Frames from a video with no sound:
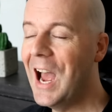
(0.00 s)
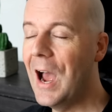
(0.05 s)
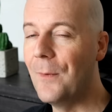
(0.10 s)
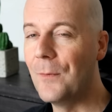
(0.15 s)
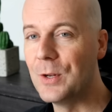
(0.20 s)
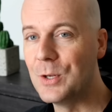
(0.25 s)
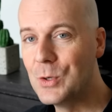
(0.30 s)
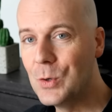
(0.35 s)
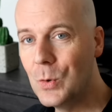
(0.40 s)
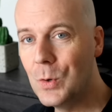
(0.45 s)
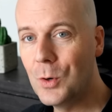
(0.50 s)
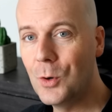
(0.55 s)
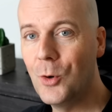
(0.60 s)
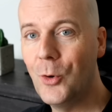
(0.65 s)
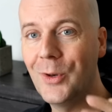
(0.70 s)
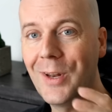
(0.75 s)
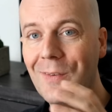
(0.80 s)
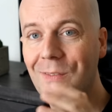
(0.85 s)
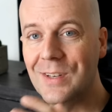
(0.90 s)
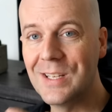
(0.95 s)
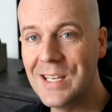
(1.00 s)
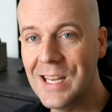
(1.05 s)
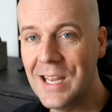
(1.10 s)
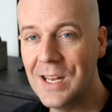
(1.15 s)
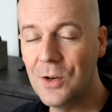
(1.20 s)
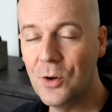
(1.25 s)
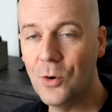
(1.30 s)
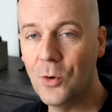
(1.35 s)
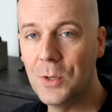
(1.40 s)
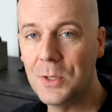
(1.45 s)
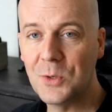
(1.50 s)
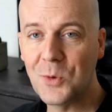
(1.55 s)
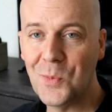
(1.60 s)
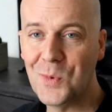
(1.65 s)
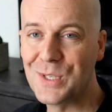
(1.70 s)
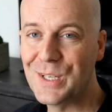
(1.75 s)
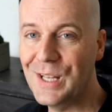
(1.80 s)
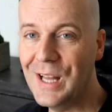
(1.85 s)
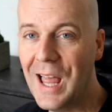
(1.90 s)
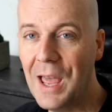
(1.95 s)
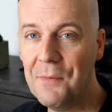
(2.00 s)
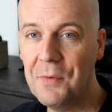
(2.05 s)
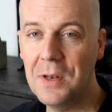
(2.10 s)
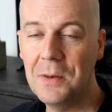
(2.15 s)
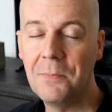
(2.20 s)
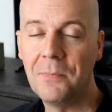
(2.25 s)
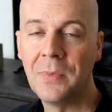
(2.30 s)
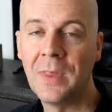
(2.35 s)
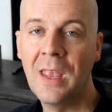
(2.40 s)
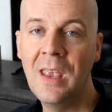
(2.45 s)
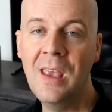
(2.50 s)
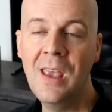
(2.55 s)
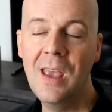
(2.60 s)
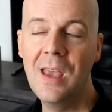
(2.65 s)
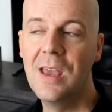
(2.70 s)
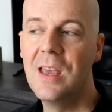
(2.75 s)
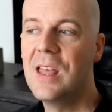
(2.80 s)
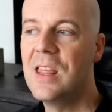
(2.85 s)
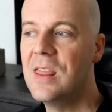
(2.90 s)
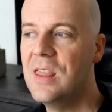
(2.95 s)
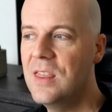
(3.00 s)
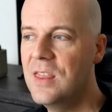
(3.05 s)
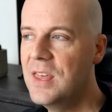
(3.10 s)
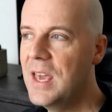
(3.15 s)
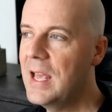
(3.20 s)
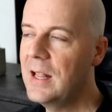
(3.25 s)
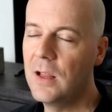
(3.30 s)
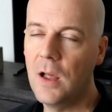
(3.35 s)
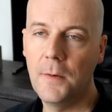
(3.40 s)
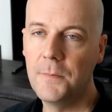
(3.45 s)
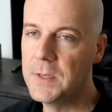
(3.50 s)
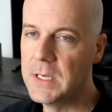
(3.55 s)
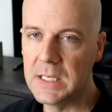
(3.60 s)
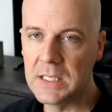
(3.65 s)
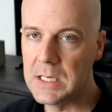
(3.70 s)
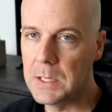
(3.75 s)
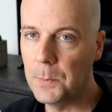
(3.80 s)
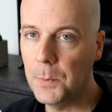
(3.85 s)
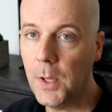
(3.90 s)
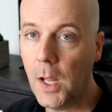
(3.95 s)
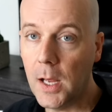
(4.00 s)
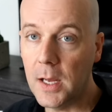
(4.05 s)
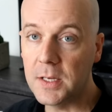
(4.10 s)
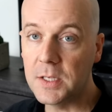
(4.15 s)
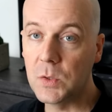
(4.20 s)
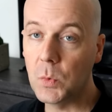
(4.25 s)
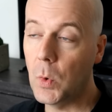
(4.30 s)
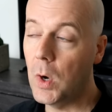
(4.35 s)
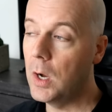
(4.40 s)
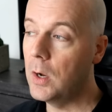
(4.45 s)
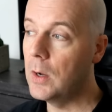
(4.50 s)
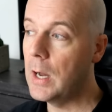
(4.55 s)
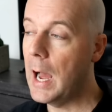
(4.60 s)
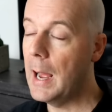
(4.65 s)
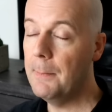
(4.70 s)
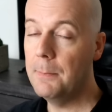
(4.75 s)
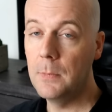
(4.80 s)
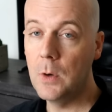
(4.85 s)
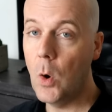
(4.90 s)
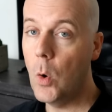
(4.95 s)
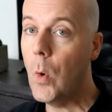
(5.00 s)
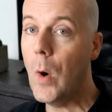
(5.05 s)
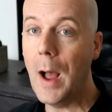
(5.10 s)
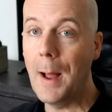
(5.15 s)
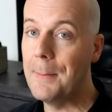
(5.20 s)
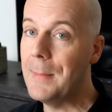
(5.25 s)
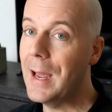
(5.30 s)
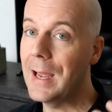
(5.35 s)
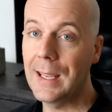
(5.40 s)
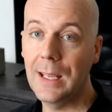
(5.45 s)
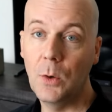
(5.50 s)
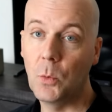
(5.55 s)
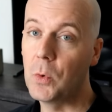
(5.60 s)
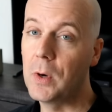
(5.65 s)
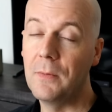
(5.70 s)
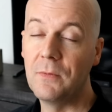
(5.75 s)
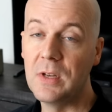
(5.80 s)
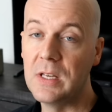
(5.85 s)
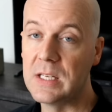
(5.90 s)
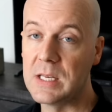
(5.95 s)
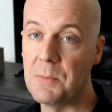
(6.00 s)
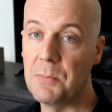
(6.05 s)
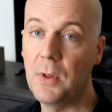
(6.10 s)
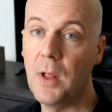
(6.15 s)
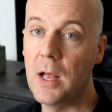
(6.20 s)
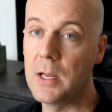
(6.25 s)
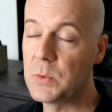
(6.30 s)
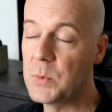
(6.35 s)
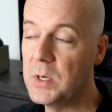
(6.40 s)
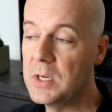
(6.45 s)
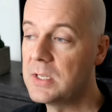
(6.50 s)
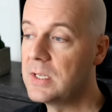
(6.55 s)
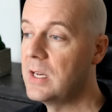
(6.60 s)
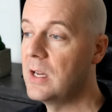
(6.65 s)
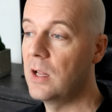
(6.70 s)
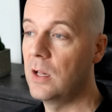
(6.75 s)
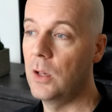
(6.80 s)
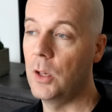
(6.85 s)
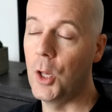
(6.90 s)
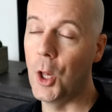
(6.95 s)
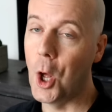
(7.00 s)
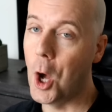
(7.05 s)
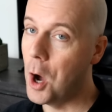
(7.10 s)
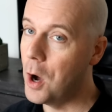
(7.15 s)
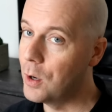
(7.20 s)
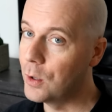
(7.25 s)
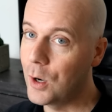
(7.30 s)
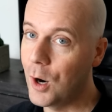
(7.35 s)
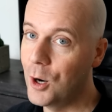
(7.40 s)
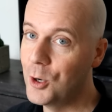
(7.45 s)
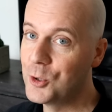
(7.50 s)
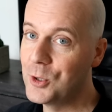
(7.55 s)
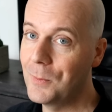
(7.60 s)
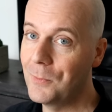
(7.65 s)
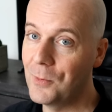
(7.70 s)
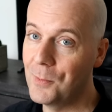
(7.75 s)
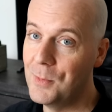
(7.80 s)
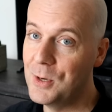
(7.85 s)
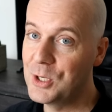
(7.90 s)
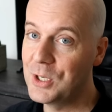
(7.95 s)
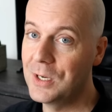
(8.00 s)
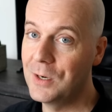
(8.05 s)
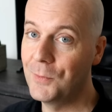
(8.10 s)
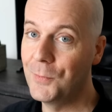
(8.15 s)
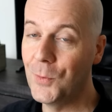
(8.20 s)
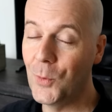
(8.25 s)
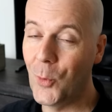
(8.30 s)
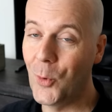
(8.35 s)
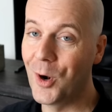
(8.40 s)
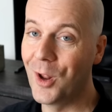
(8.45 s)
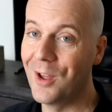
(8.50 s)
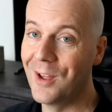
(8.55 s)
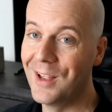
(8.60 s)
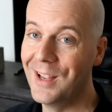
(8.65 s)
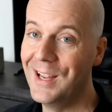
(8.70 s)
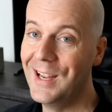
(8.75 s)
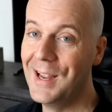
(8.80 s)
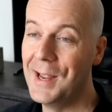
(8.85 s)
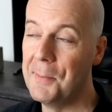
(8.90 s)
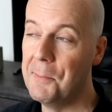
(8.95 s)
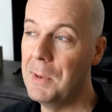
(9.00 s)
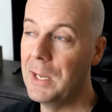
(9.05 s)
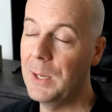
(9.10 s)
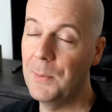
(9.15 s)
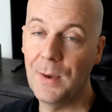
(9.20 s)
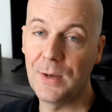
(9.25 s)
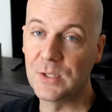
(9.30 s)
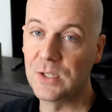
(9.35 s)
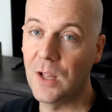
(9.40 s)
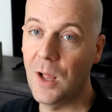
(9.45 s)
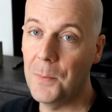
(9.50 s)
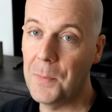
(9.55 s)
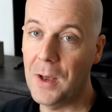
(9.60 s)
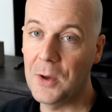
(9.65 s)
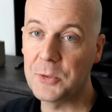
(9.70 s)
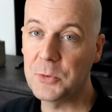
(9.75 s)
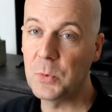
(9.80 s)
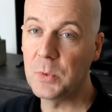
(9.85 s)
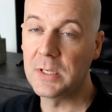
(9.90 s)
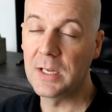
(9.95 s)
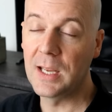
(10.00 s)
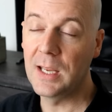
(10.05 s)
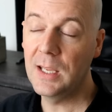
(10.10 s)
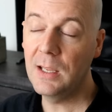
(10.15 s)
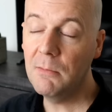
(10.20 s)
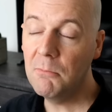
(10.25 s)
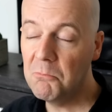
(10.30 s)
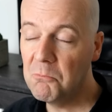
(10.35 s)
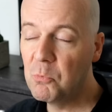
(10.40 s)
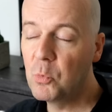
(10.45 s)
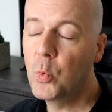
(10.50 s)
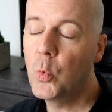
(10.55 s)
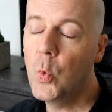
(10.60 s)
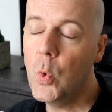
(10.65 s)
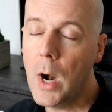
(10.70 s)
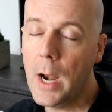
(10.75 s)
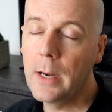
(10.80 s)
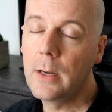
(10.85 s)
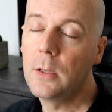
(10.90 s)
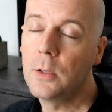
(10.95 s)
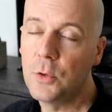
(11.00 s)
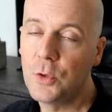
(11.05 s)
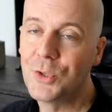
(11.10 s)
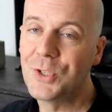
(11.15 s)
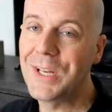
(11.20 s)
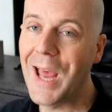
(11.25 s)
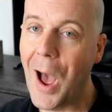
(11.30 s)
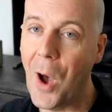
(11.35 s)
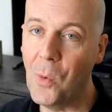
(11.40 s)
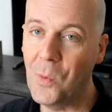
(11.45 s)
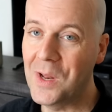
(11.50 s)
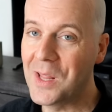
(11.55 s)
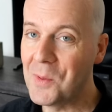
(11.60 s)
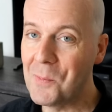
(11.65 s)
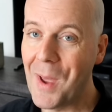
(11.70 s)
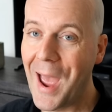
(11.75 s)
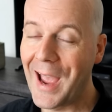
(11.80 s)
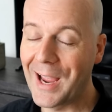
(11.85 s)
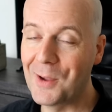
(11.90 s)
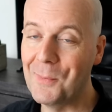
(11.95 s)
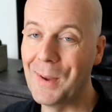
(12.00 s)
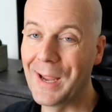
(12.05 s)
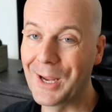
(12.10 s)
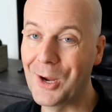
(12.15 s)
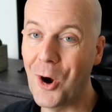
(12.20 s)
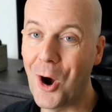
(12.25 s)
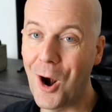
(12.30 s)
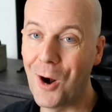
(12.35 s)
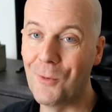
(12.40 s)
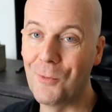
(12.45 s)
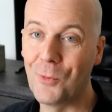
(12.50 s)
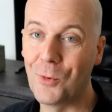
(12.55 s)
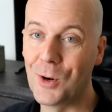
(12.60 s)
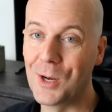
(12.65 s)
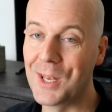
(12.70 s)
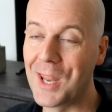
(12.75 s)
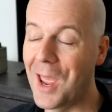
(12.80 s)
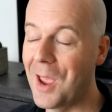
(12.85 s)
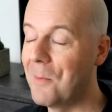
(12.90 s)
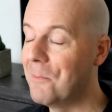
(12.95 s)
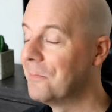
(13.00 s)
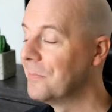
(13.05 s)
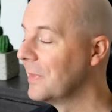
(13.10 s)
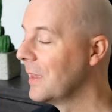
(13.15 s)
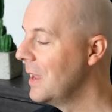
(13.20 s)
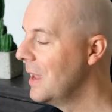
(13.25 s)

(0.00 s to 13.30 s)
I have a two-year-old, I have a 10-year-old, who's almost 11. They love Disney Plus. Well, I'm no, I'm not getting rid of Disney Plus. We just did a long car trip from Michigan to Florida. Mickey Mouse Clubhouse was a regular sound in the back of my car for a day.